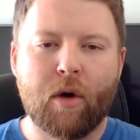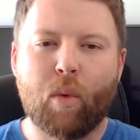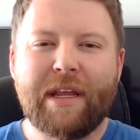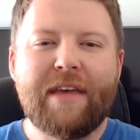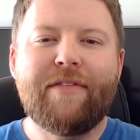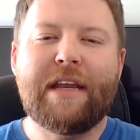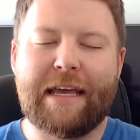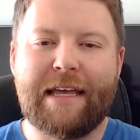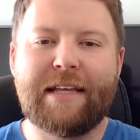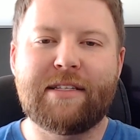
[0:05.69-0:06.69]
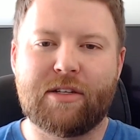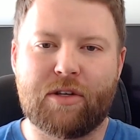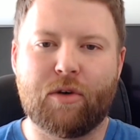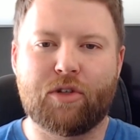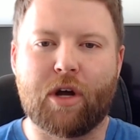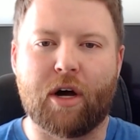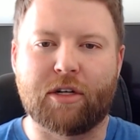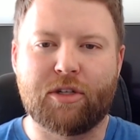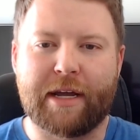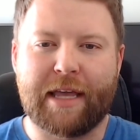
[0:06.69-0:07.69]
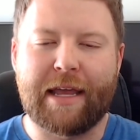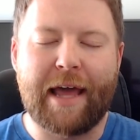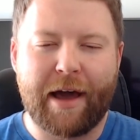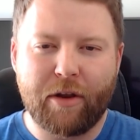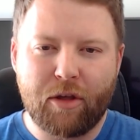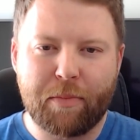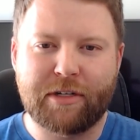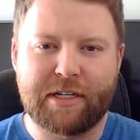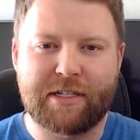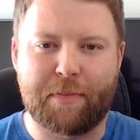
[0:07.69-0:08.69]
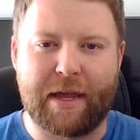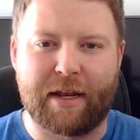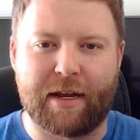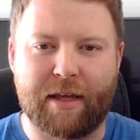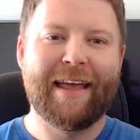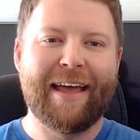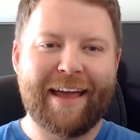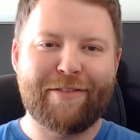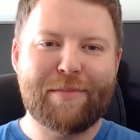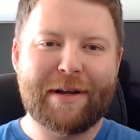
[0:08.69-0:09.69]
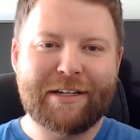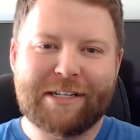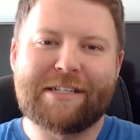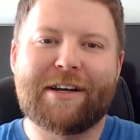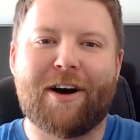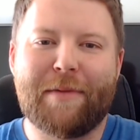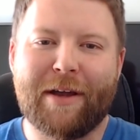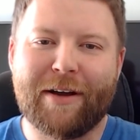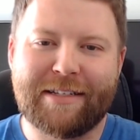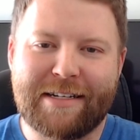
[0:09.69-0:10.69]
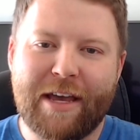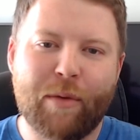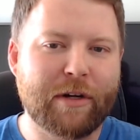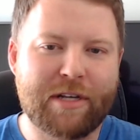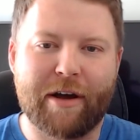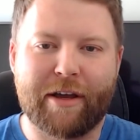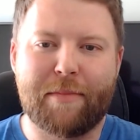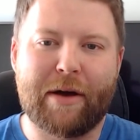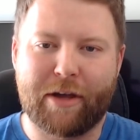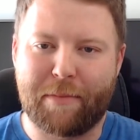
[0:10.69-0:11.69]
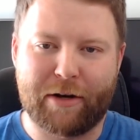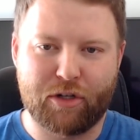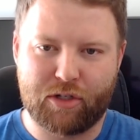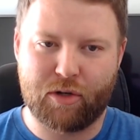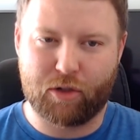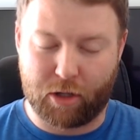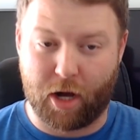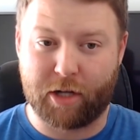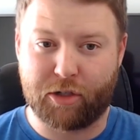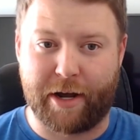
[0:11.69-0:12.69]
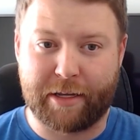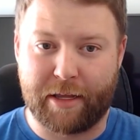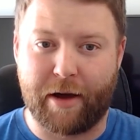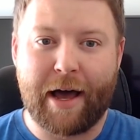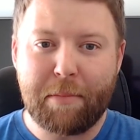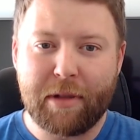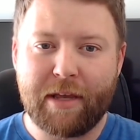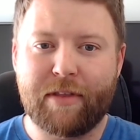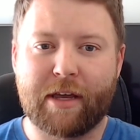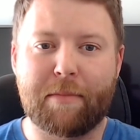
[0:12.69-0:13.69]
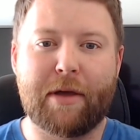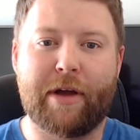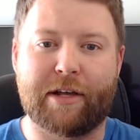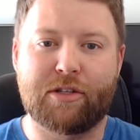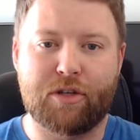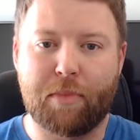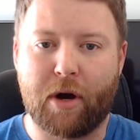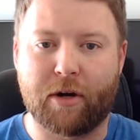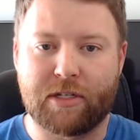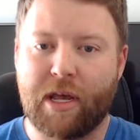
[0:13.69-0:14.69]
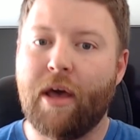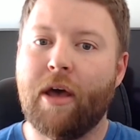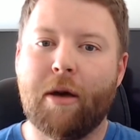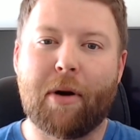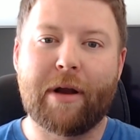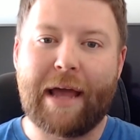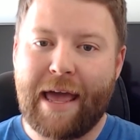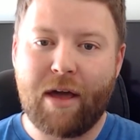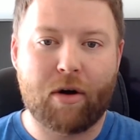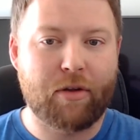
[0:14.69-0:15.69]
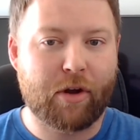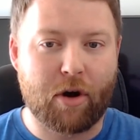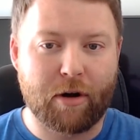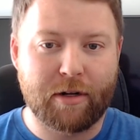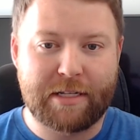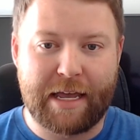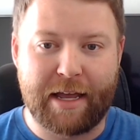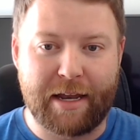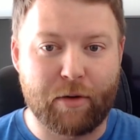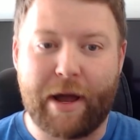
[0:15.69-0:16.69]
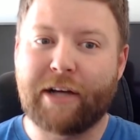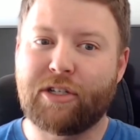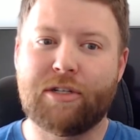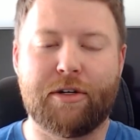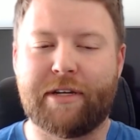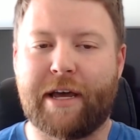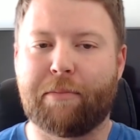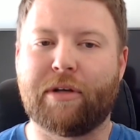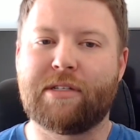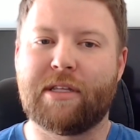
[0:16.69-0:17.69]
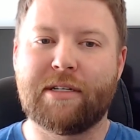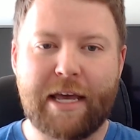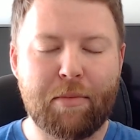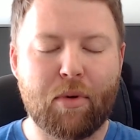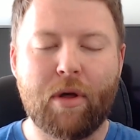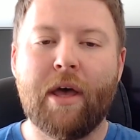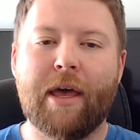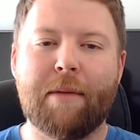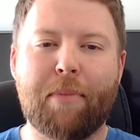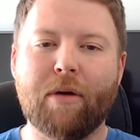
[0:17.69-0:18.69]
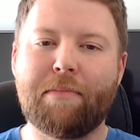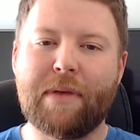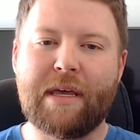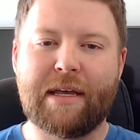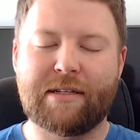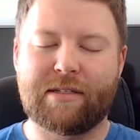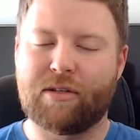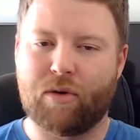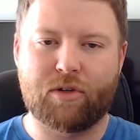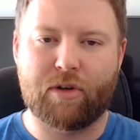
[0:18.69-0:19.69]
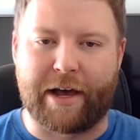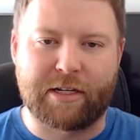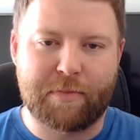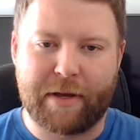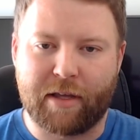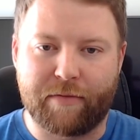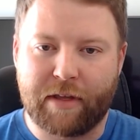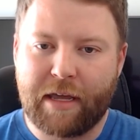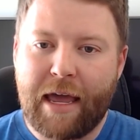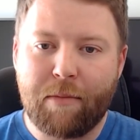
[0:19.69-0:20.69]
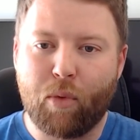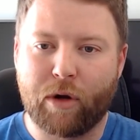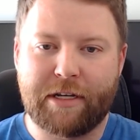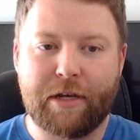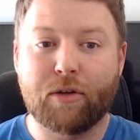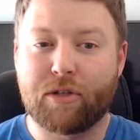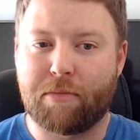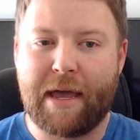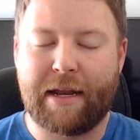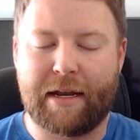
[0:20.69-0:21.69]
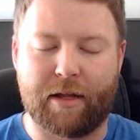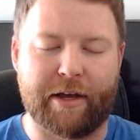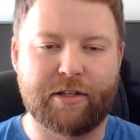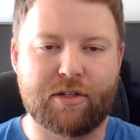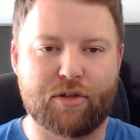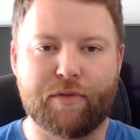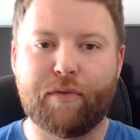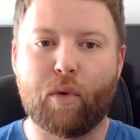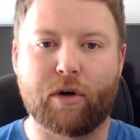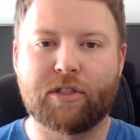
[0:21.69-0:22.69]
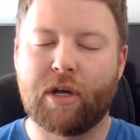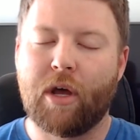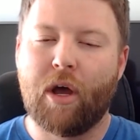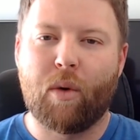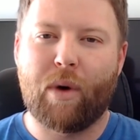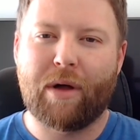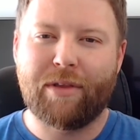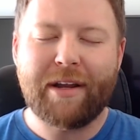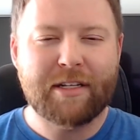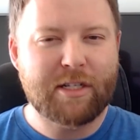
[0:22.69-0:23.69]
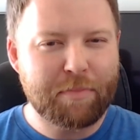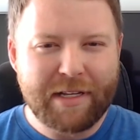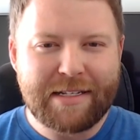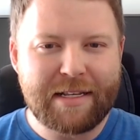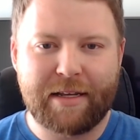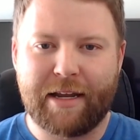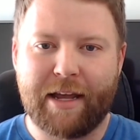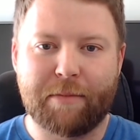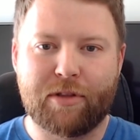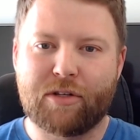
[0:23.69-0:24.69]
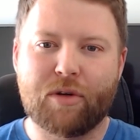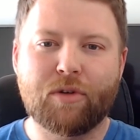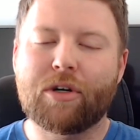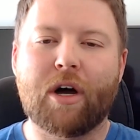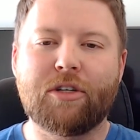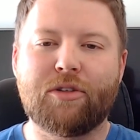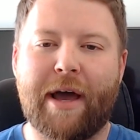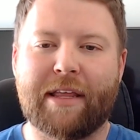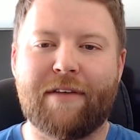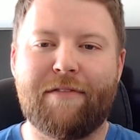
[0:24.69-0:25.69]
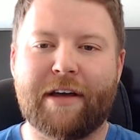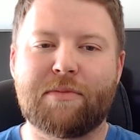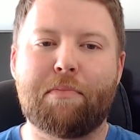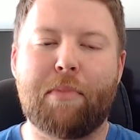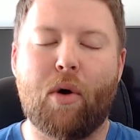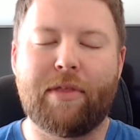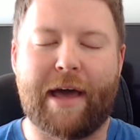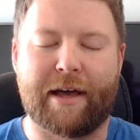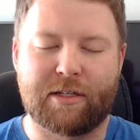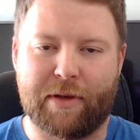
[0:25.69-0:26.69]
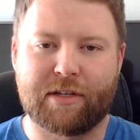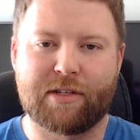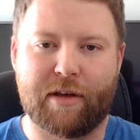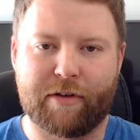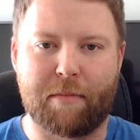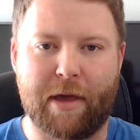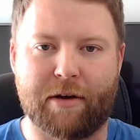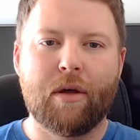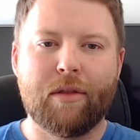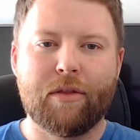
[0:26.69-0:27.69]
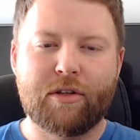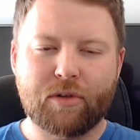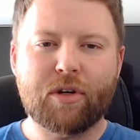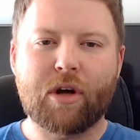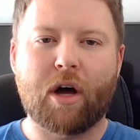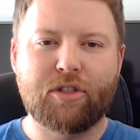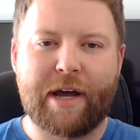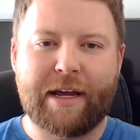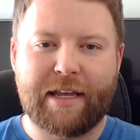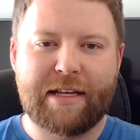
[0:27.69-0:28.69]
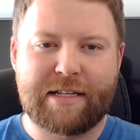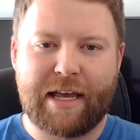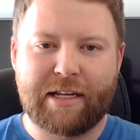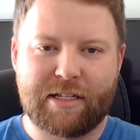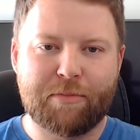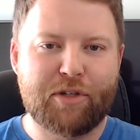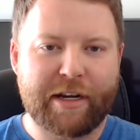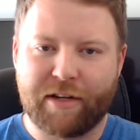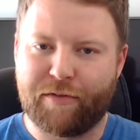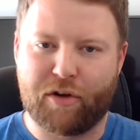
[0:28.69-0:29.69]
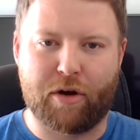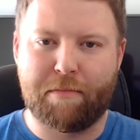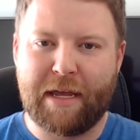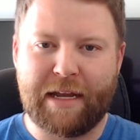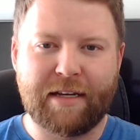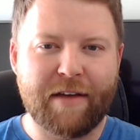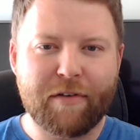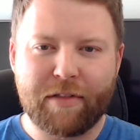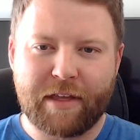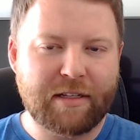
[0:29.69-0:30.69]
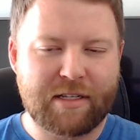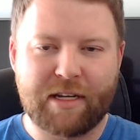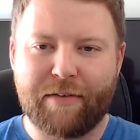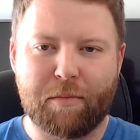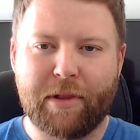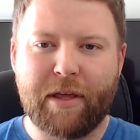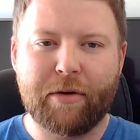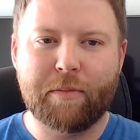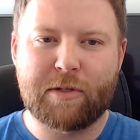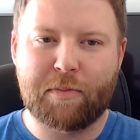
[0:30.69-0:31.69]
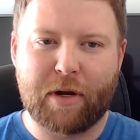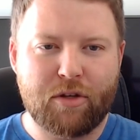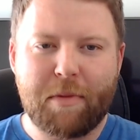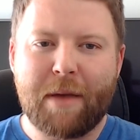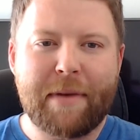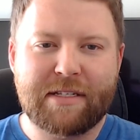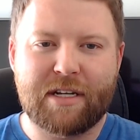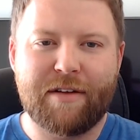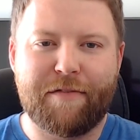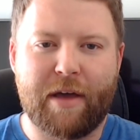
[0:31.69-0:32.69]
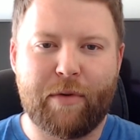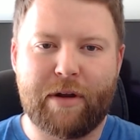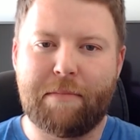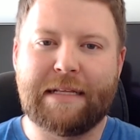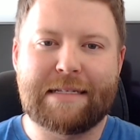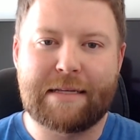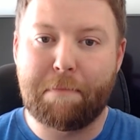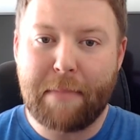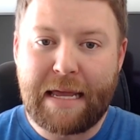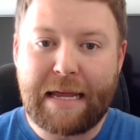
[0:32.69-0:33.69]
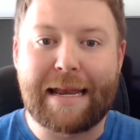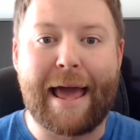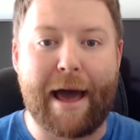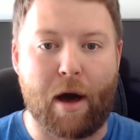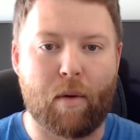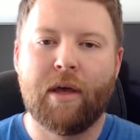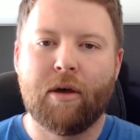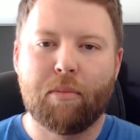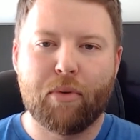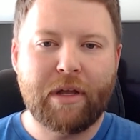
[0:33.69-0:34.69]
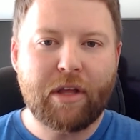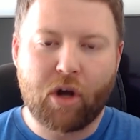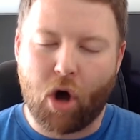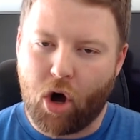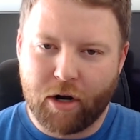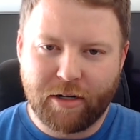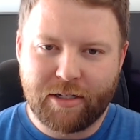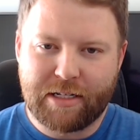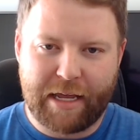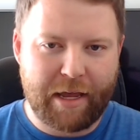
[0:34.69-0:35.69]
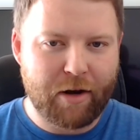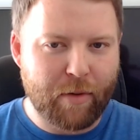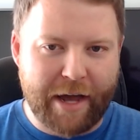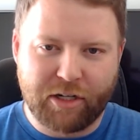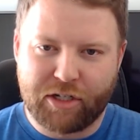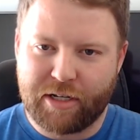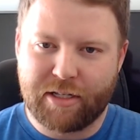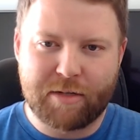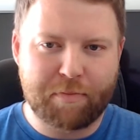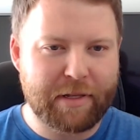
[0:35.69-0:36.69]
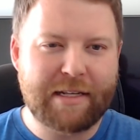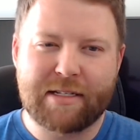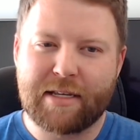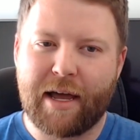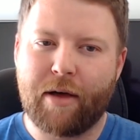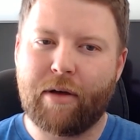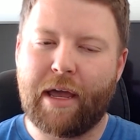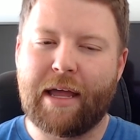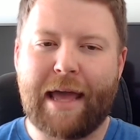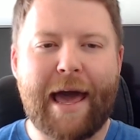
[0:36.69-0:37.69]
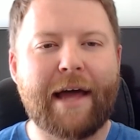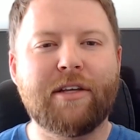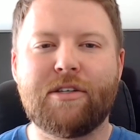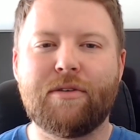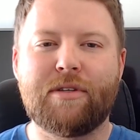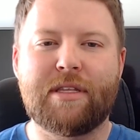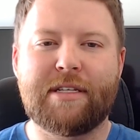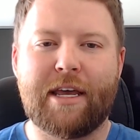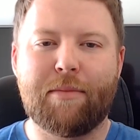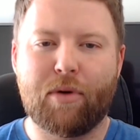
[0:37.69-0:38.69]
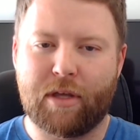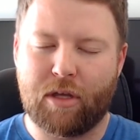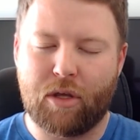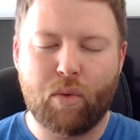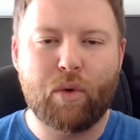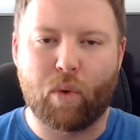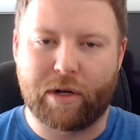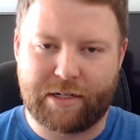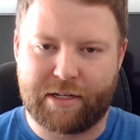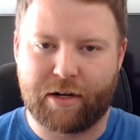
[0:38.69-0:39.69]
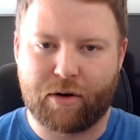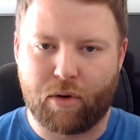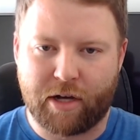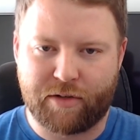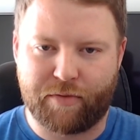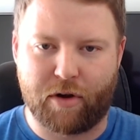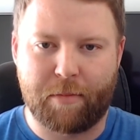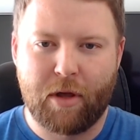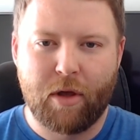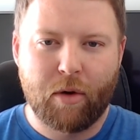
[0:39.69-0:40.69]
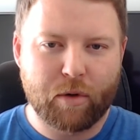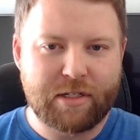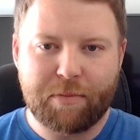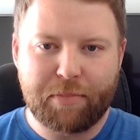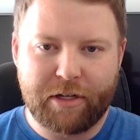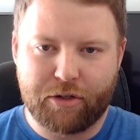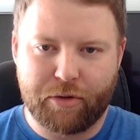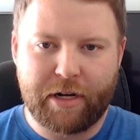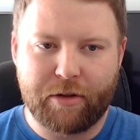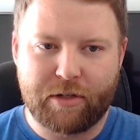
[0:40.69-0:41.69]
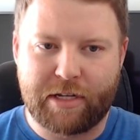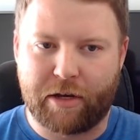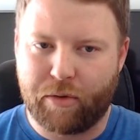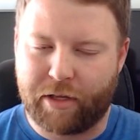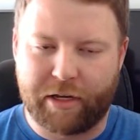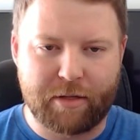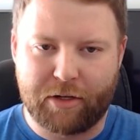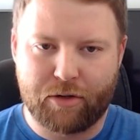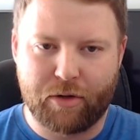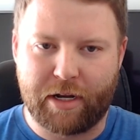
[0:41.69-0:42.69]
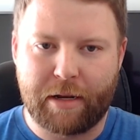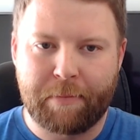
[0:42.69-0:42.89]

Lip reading: What even is the social contract and how do you participate in it? Hey everybody, Jason Comm here, and today we're talking about Kommander's social contract. Now, I believe that Kommander has two parts. Part A are the cards and interactions your deck brings to the table, and Part B is the social aspect of the game where deals are made and alliances are forged. While not explicitly named, the social contract affects both aspects of Kommander. The social contract is a subjective term meaning different things to different playgroups, but I'll do my best to define what it means to me now. Bring the cards, interactions, playstyle, and attitude to the table that you would want to sit across from, or simply treat others how you would like to be treated.